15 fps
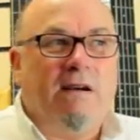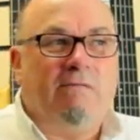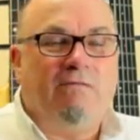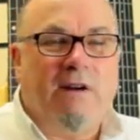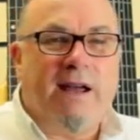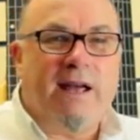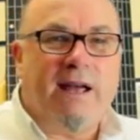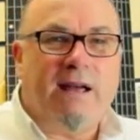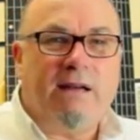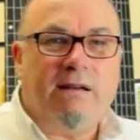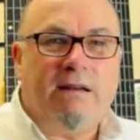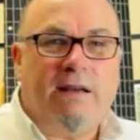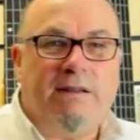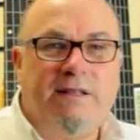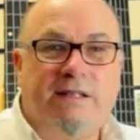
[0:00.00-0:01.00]
rare
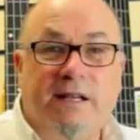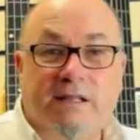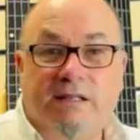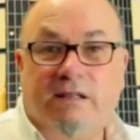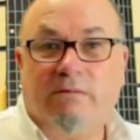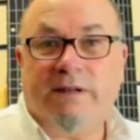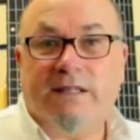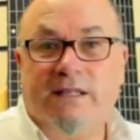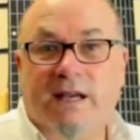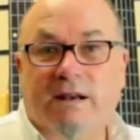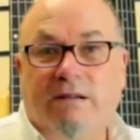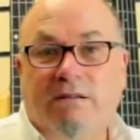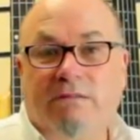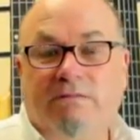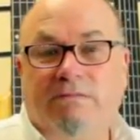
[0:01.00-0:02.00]
in the sense that we
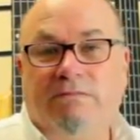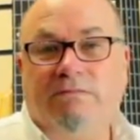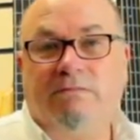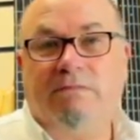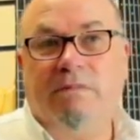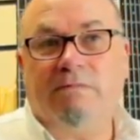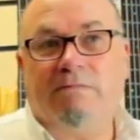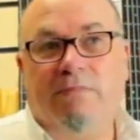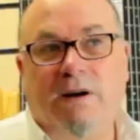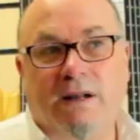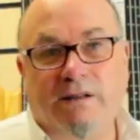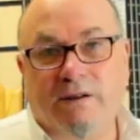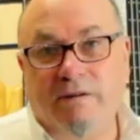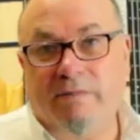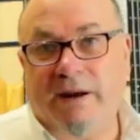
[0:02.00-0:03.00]
sell
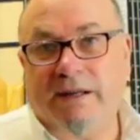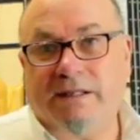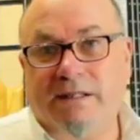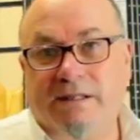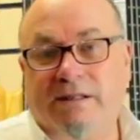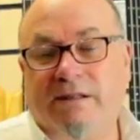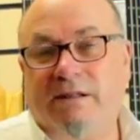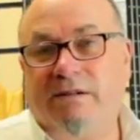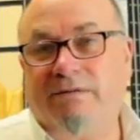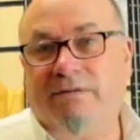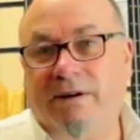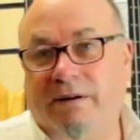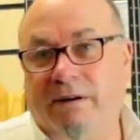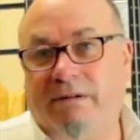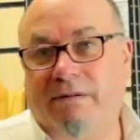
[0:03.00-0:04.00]
brand new basses that are
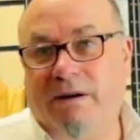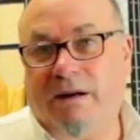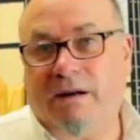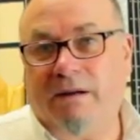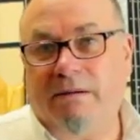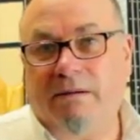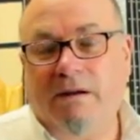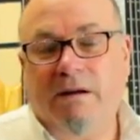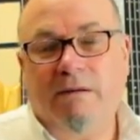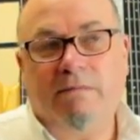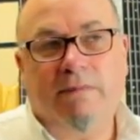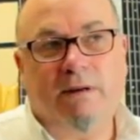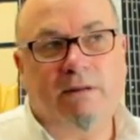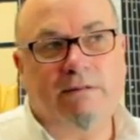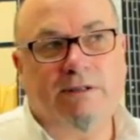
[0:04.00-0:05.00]
very rare,
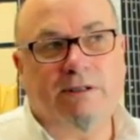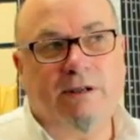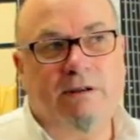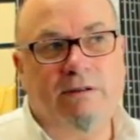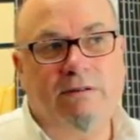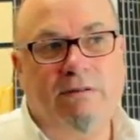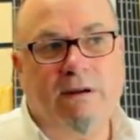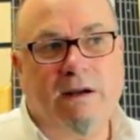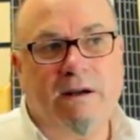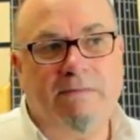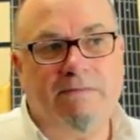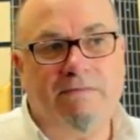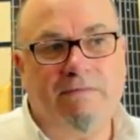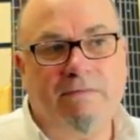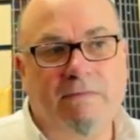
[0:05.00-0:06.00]
but also
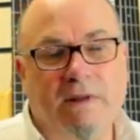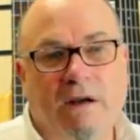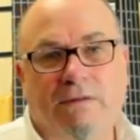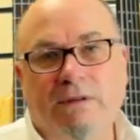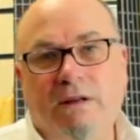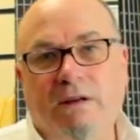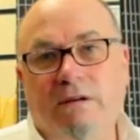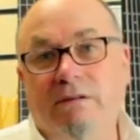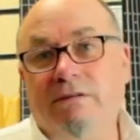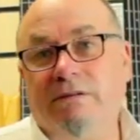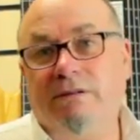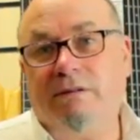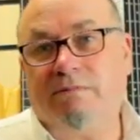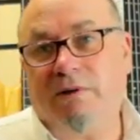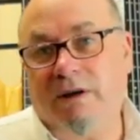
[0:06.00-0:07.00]
on the
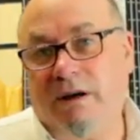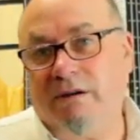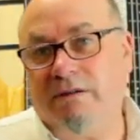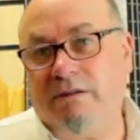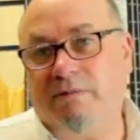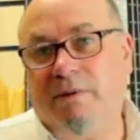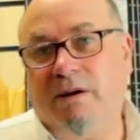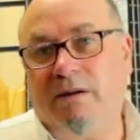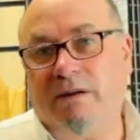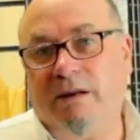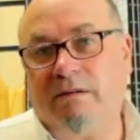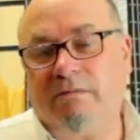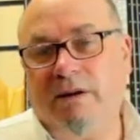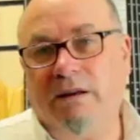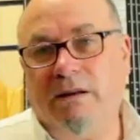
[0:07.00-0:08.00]
used pre-owned
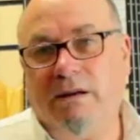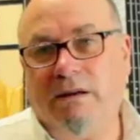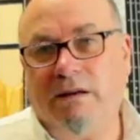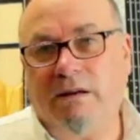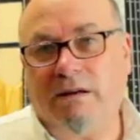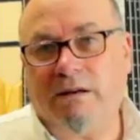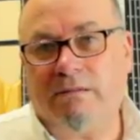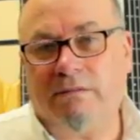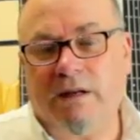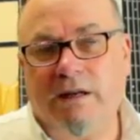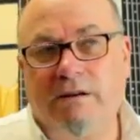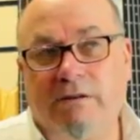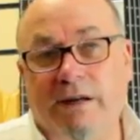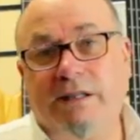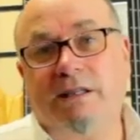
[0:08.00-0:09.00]
market we
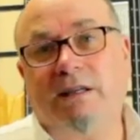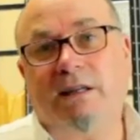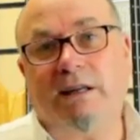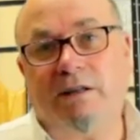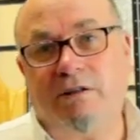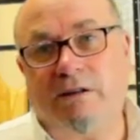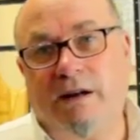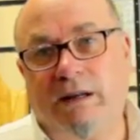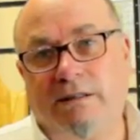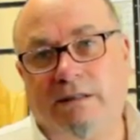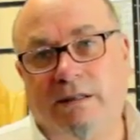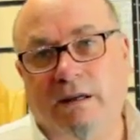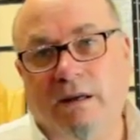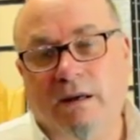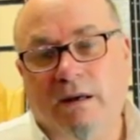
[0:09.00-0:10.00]
increasingly
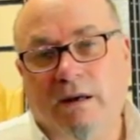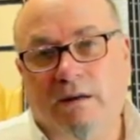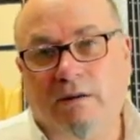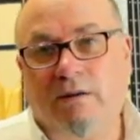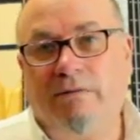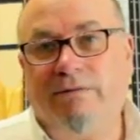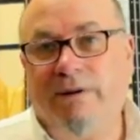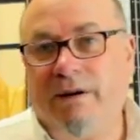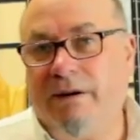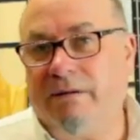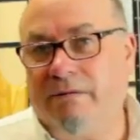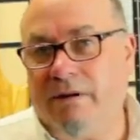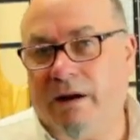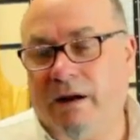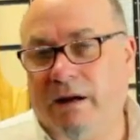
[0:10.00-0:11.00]
attract a lot of very
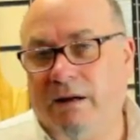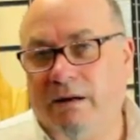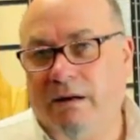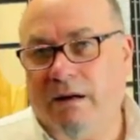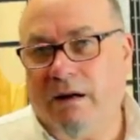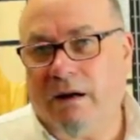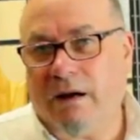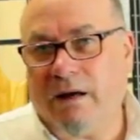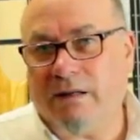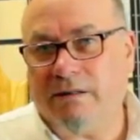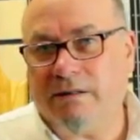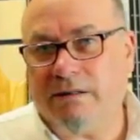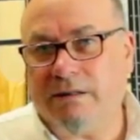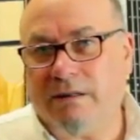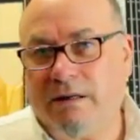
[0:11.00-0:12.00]
rare
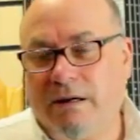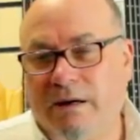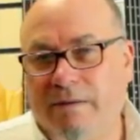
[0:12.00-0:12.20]
and